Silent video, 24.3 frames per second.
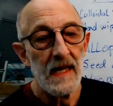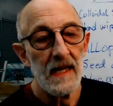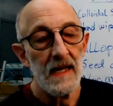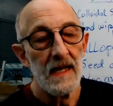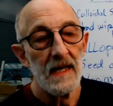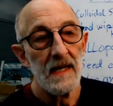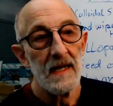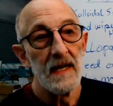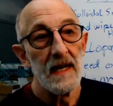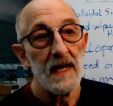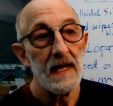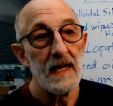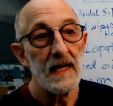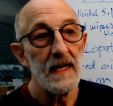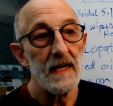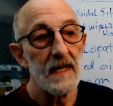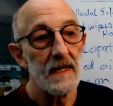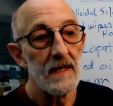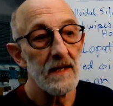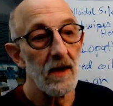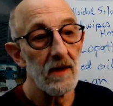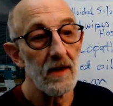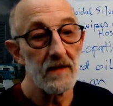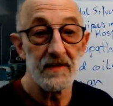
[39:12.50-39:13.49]
And
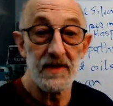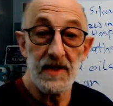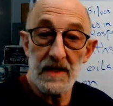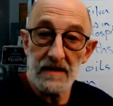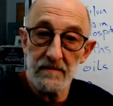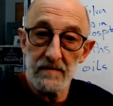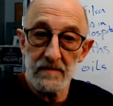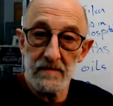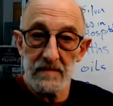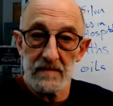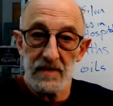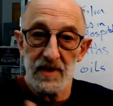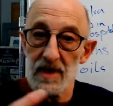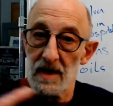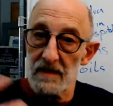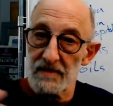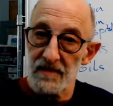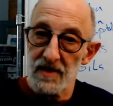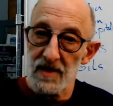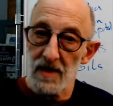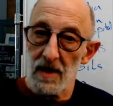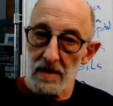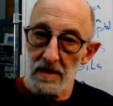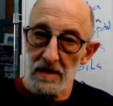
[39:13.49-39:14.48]
all of a sudden, stuff
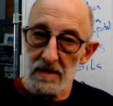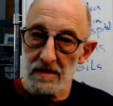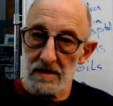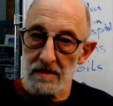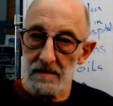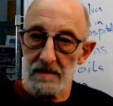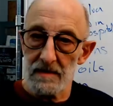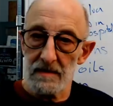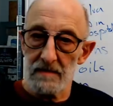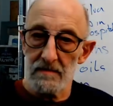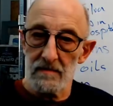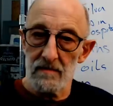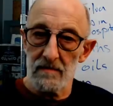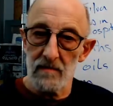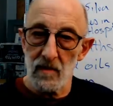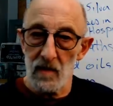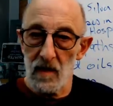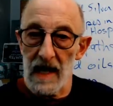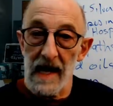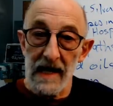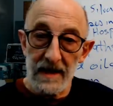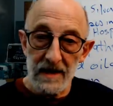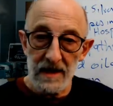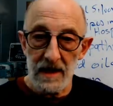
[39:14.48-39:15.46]
starts
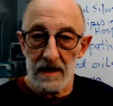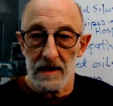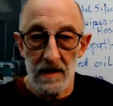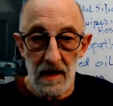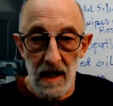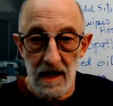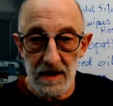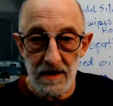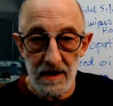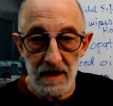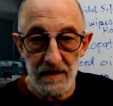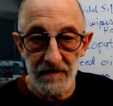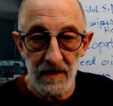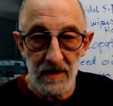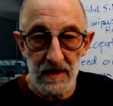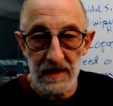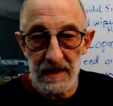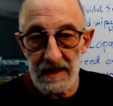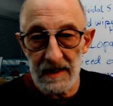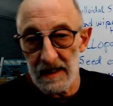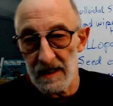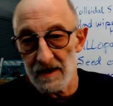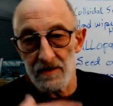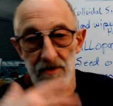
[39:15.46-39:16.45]
reacting a lot
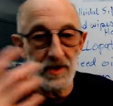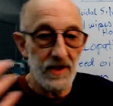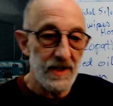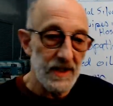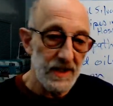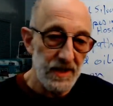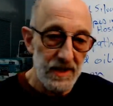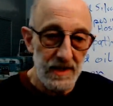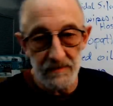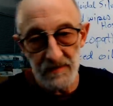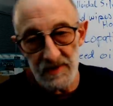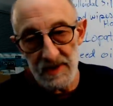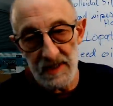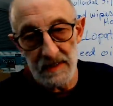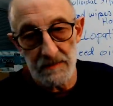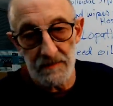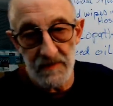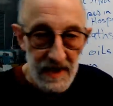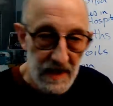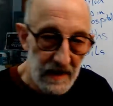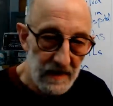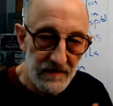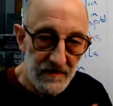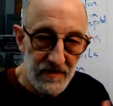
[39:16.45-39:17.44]
differently. Other systems
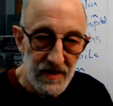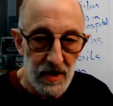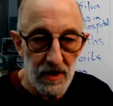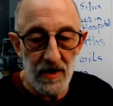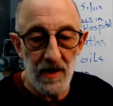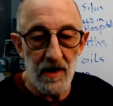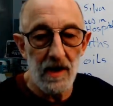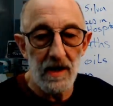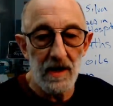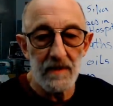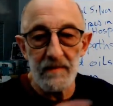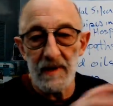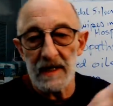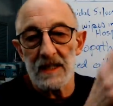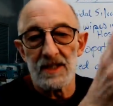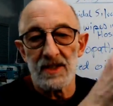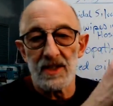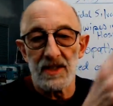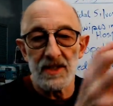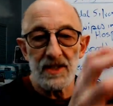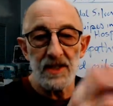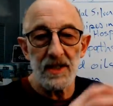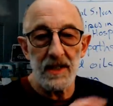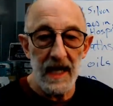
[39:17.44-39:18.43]
themselves turn on because
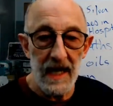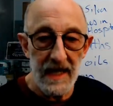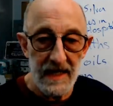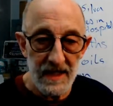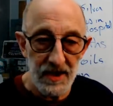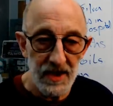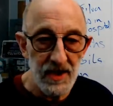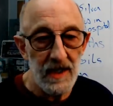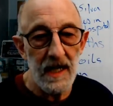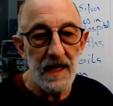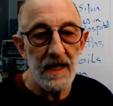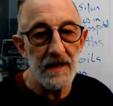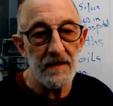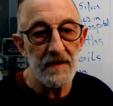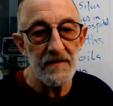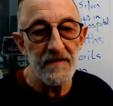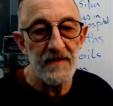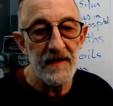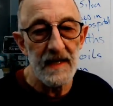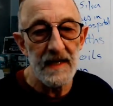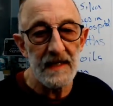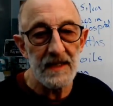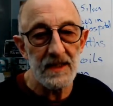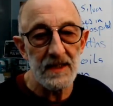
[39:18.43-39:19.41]
it's a cascade
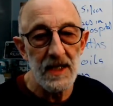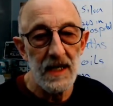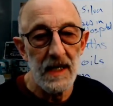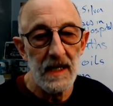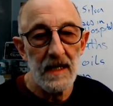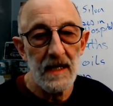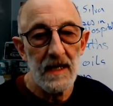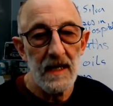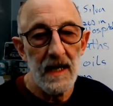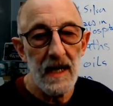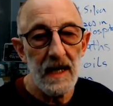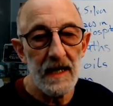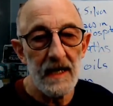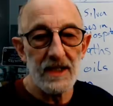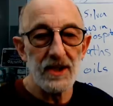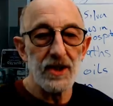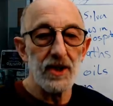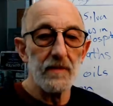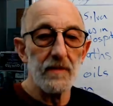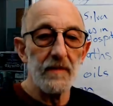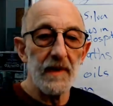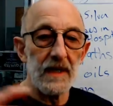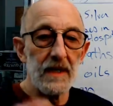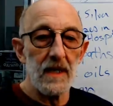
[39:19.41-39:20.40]
effect. And as you
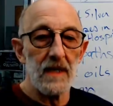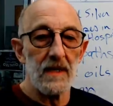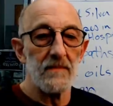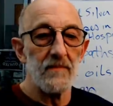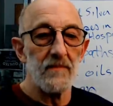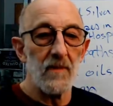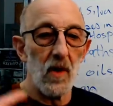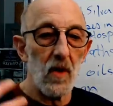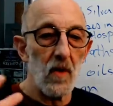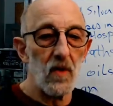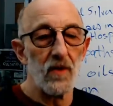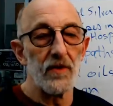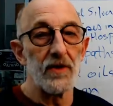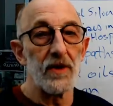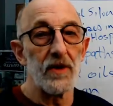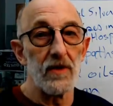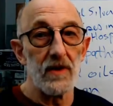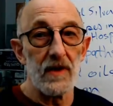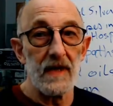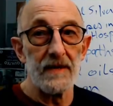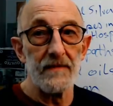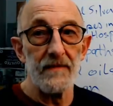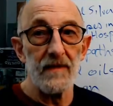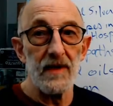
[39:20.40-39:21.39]
become older
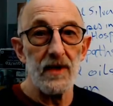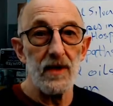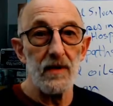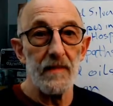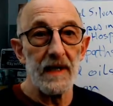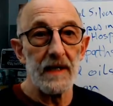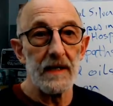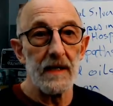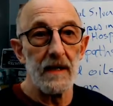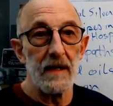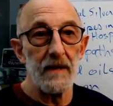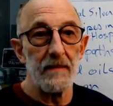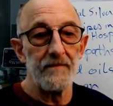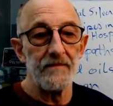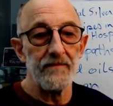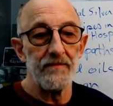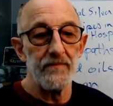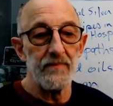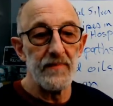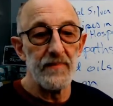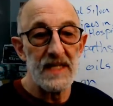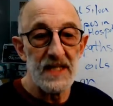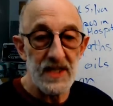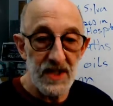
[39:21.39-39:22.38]
and you become
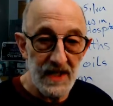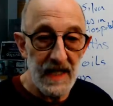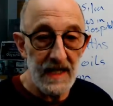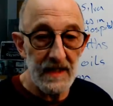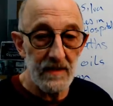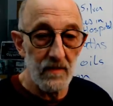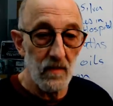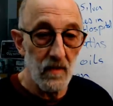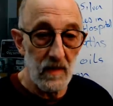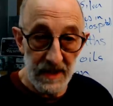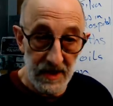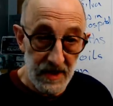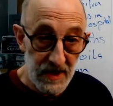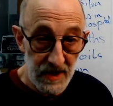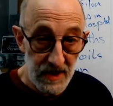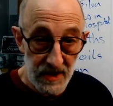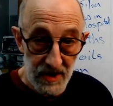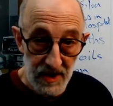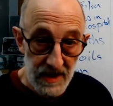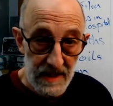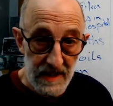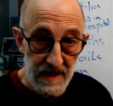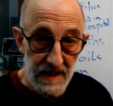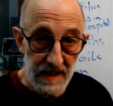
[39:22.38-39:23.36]
beset with
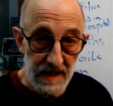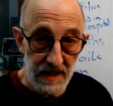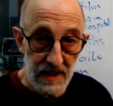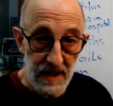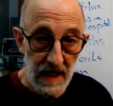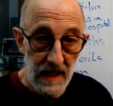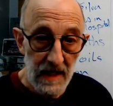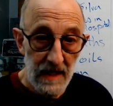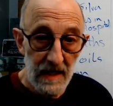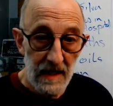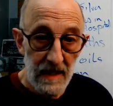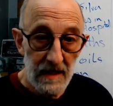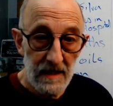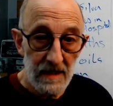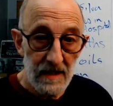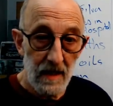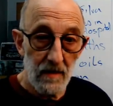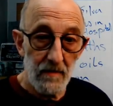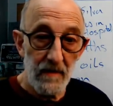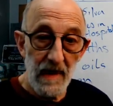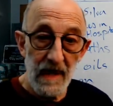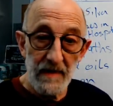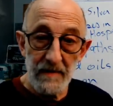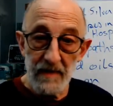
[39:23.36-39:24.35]
disease,
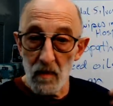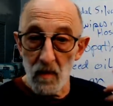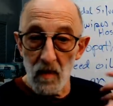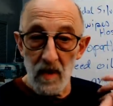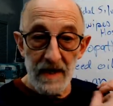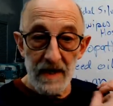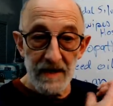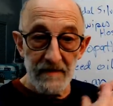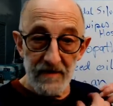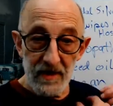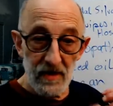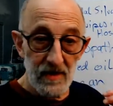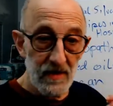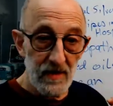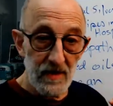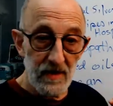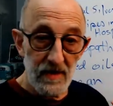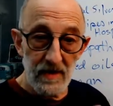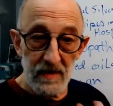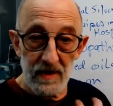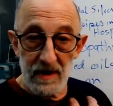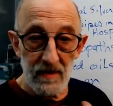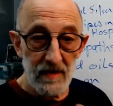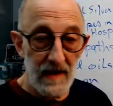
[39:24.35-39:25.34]
maybe one of
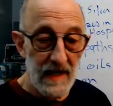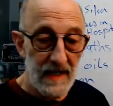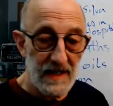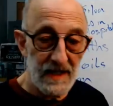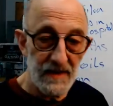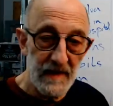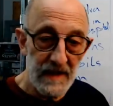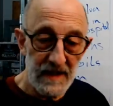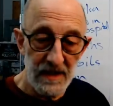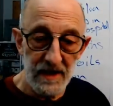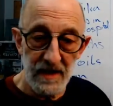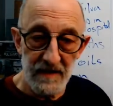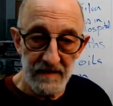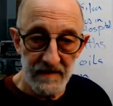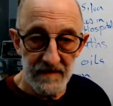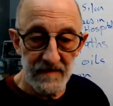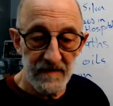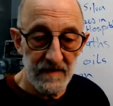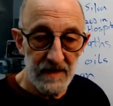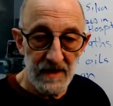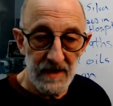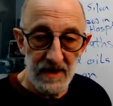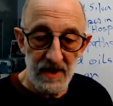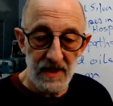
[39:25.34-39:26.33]
your aspects of
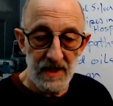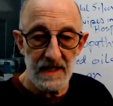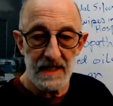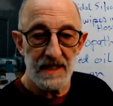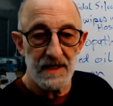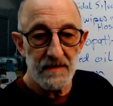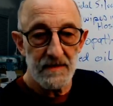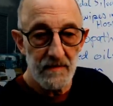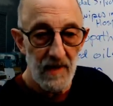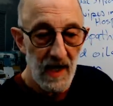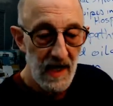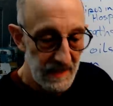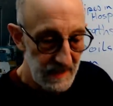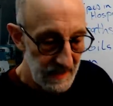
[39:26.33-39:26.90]
disease might